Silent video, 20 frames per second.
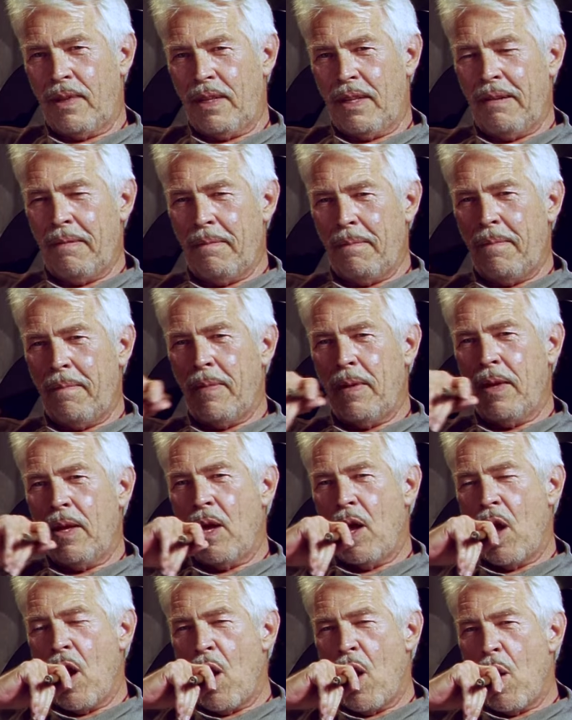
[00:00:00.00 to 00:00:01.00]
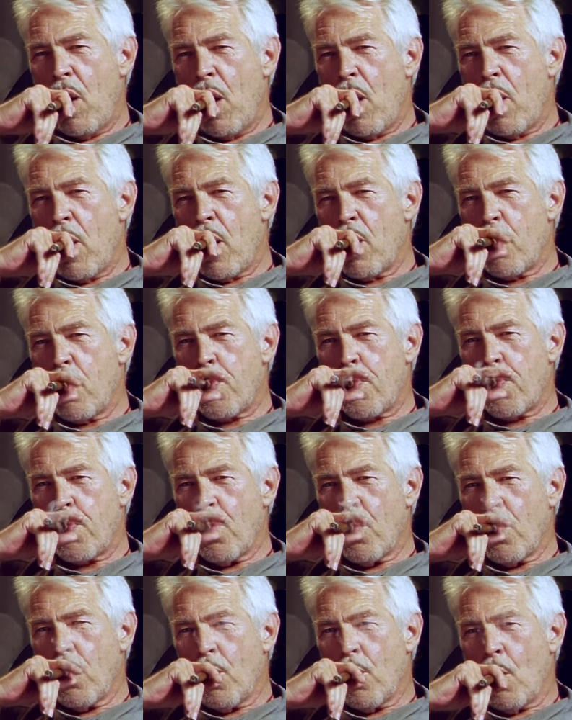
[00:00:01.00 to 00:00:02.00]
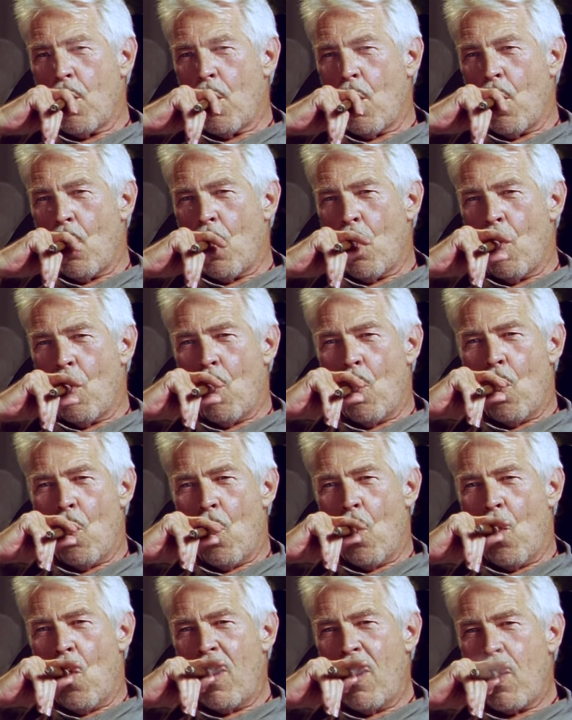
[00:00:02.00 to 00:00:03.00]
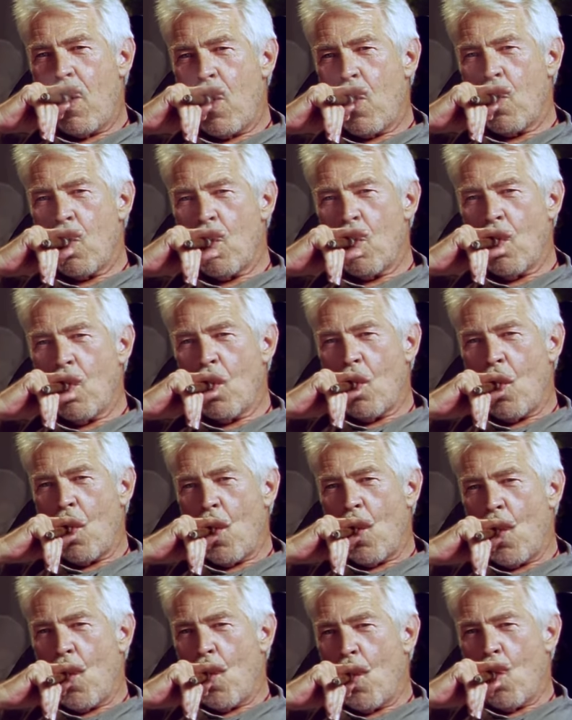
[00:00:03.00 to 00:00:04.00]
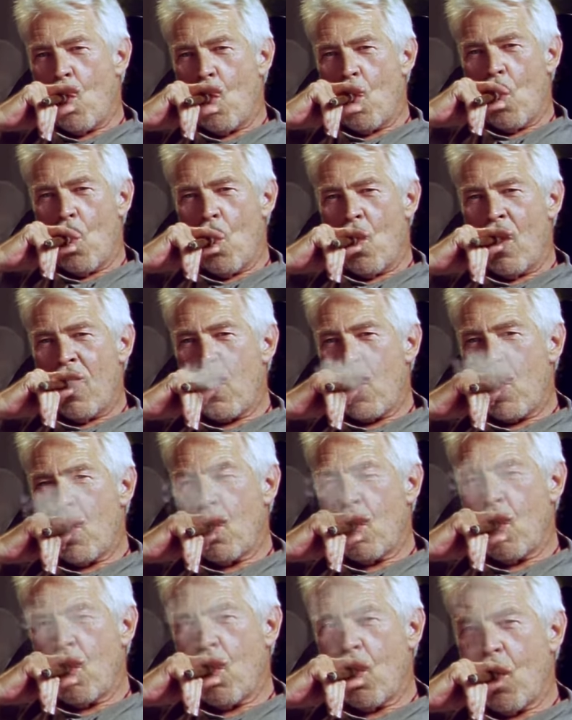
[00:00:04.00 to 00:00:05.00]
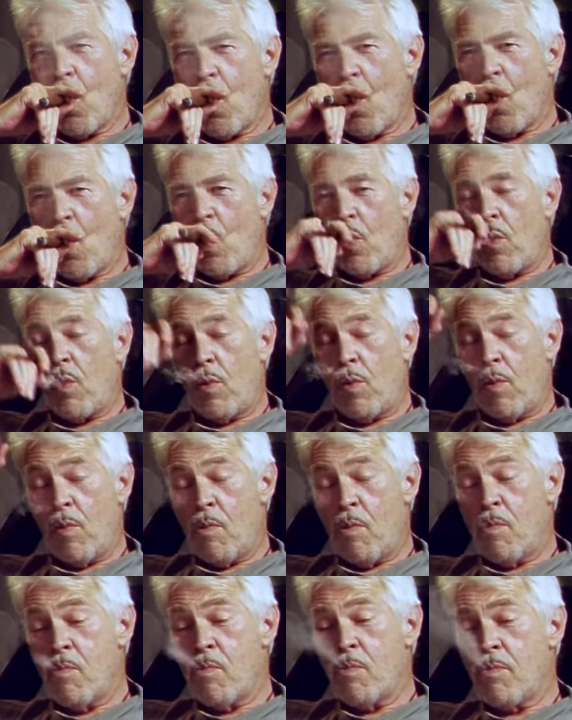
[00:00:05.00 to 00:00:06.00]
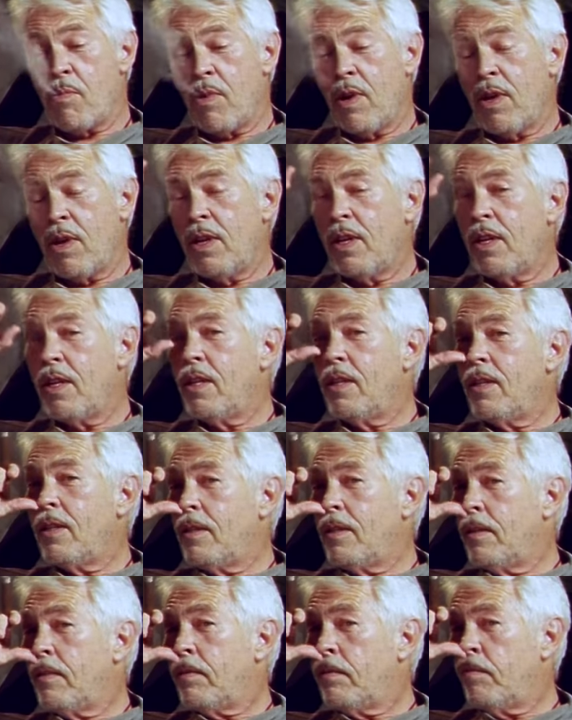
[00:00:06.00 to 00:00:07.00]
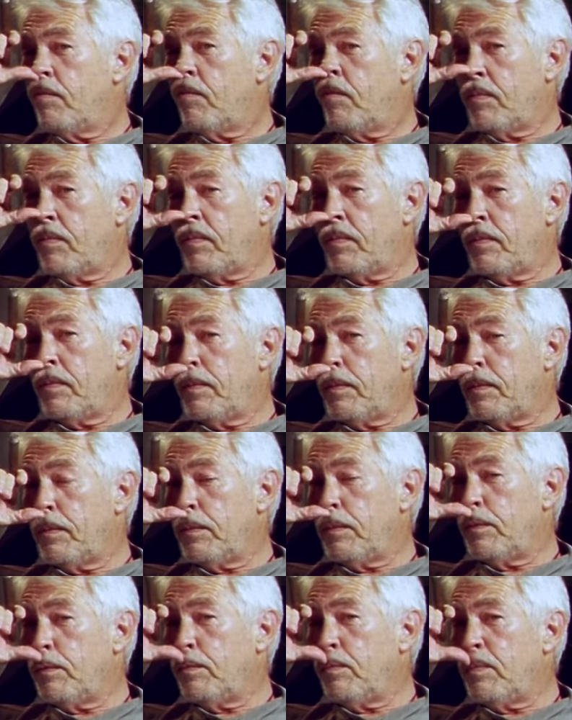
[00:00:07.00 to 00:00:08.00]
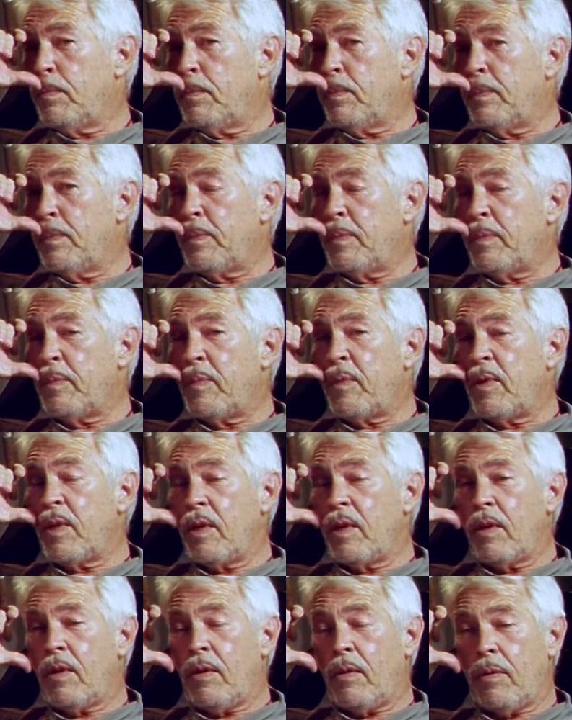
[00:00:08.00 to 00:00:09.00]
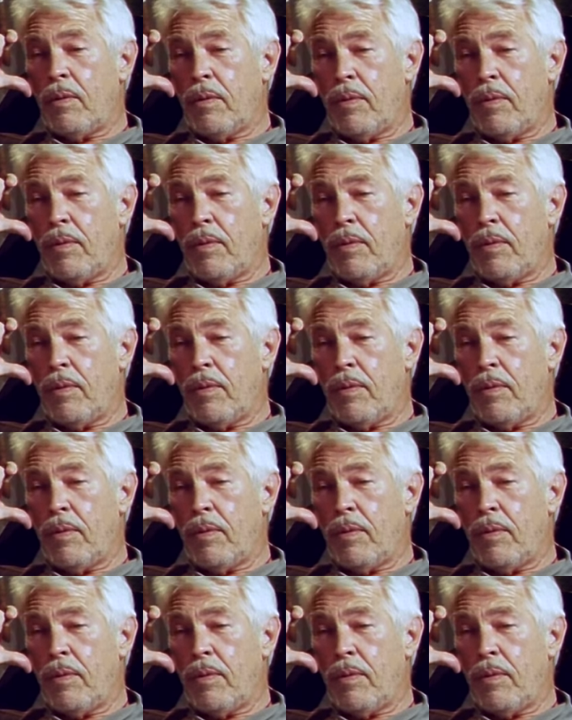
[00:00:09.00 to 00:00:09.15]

There was obviously a side to him which he covered with the macho behavior, but there was a more feminine, sensitive side. Could you talk a little about that?